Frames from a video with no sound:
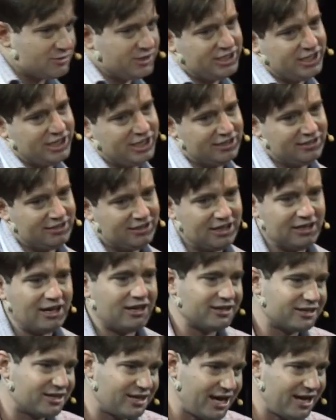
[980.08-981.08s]
we did, and all
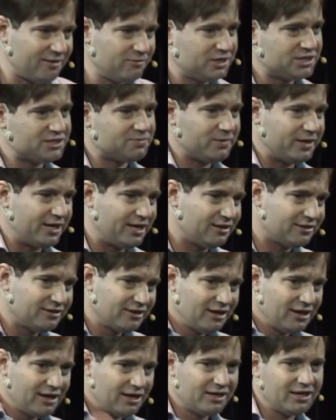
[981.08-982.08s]
the time we spent,
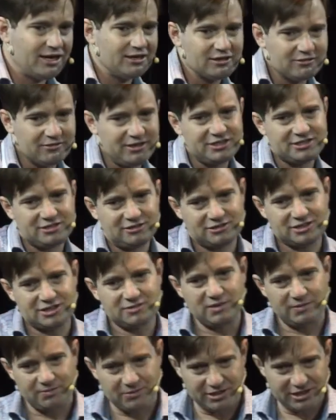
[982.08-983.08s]
and all the resources
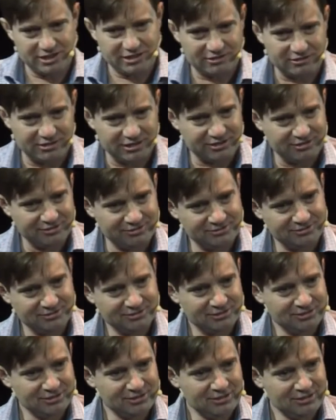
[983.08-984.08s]
we put into it.
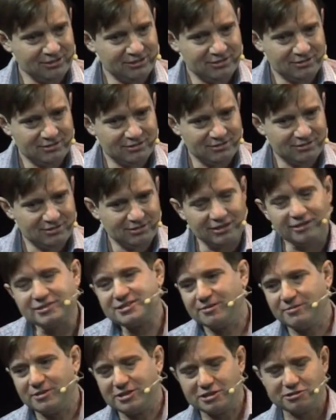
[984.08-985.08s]
And
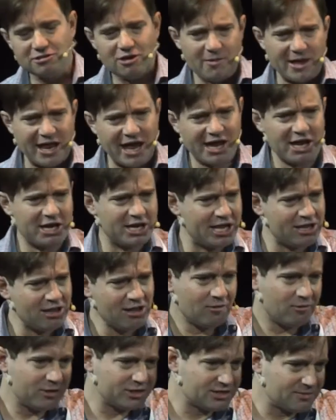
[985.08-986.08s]
somebody said, no, but I could get,
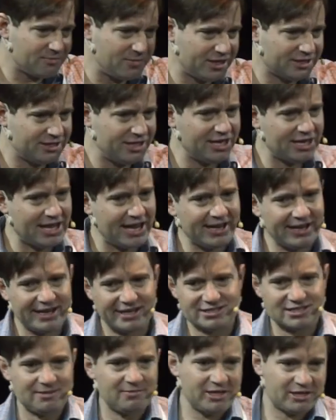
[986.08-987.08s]
what's the big deal? I can get
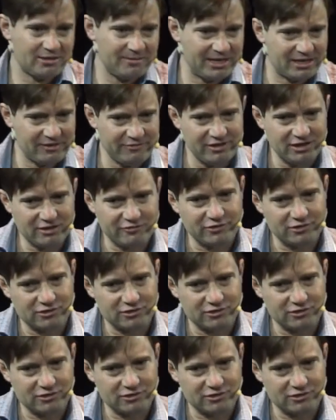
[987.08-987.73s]
somebody to make a video for